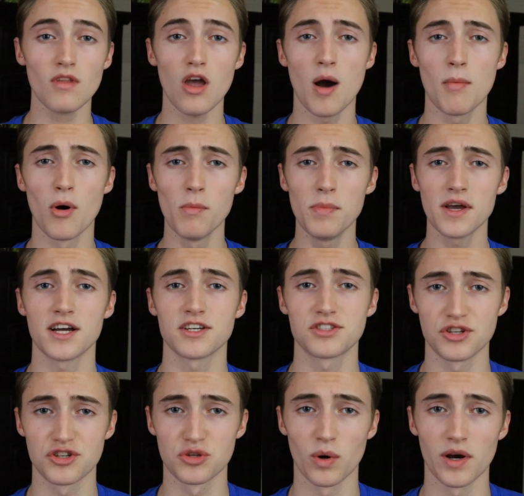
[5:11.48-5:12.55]
I hope you guys
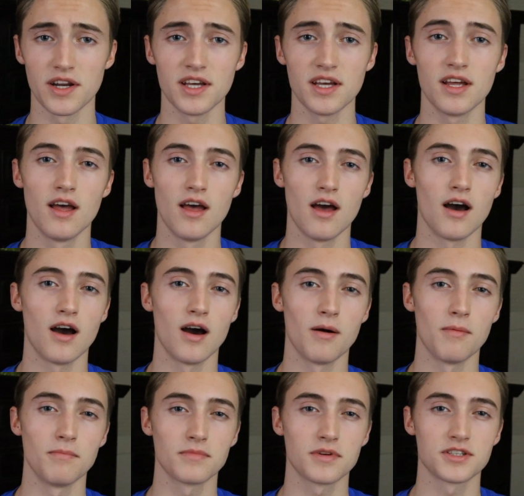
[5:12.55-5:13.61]
enjoyed it,
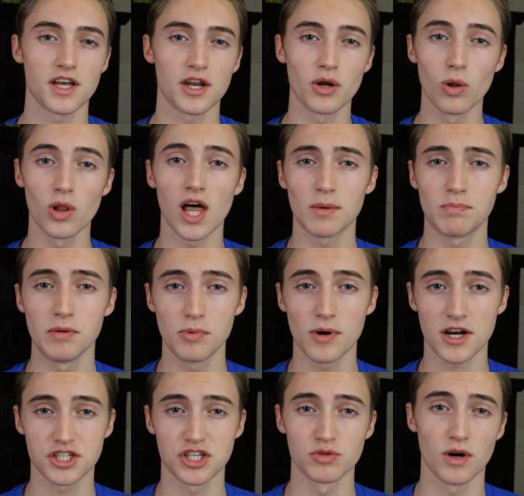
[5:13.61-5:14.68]
because I know a lot of people
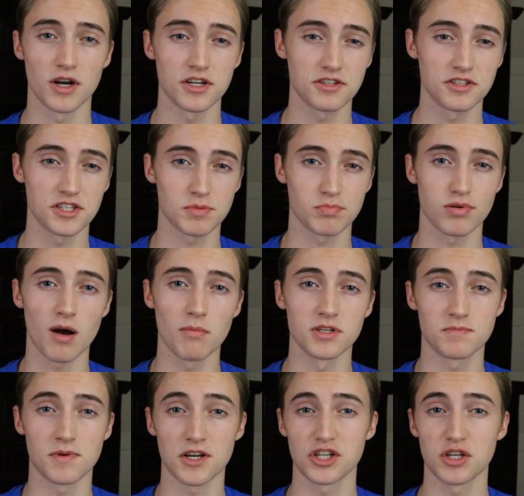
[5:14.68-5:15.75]
actually run into this problem,
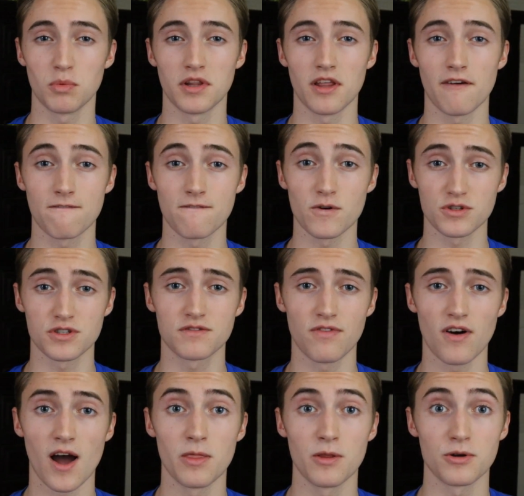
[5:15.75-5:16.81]
especially when they first
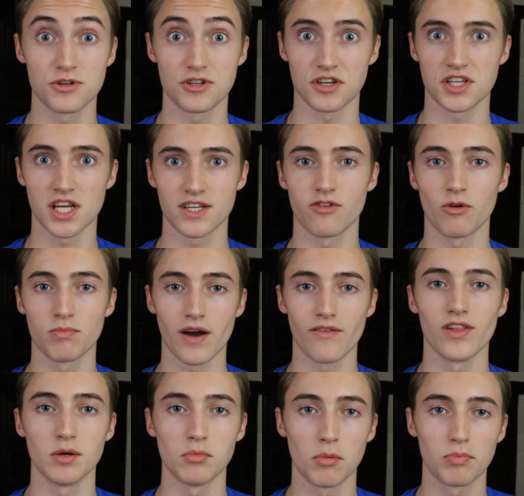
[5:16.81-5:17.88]
find their successful
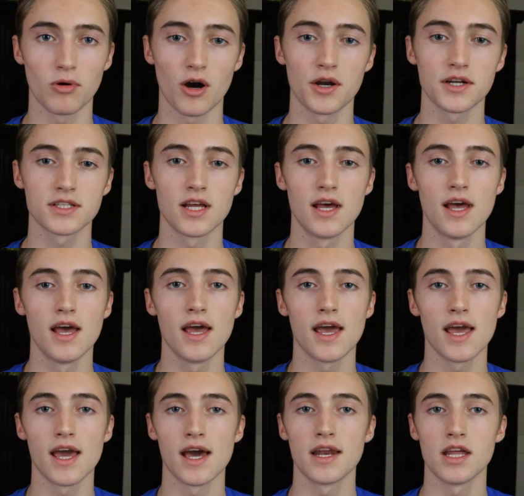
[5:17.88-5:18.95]
private label product.
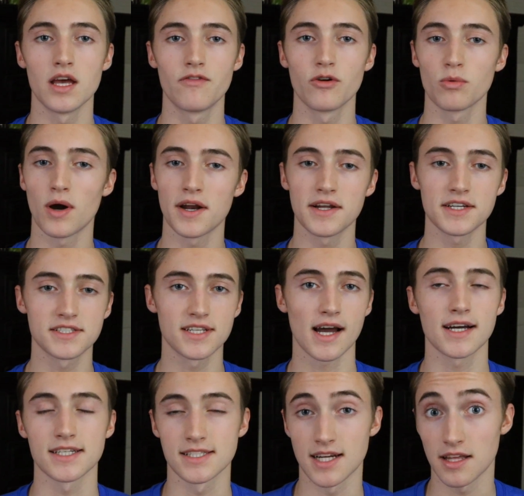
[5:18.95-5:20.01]
And if you run out of
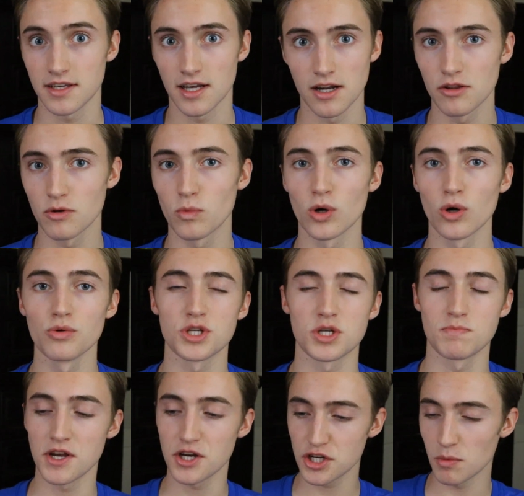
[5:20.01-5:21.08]
stock, it's not the end of the world.
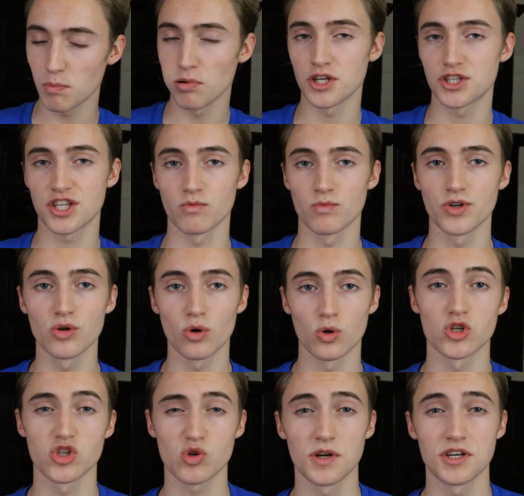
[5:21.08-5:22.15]
Just make sure you place that reorder
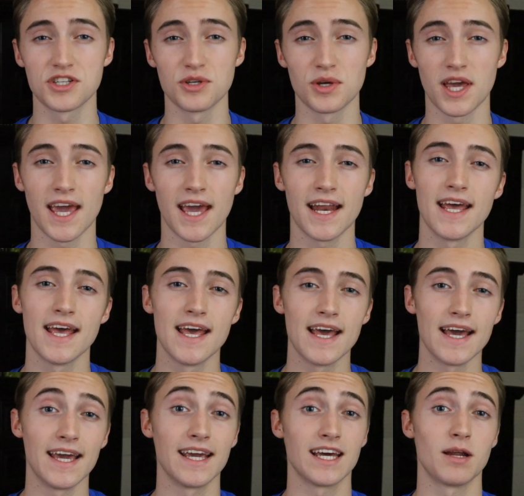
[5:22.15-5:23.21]
as quick as you can
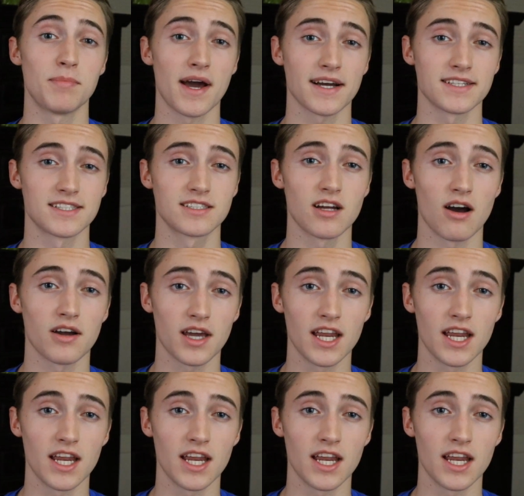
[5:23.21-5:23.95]
and get it back in stock.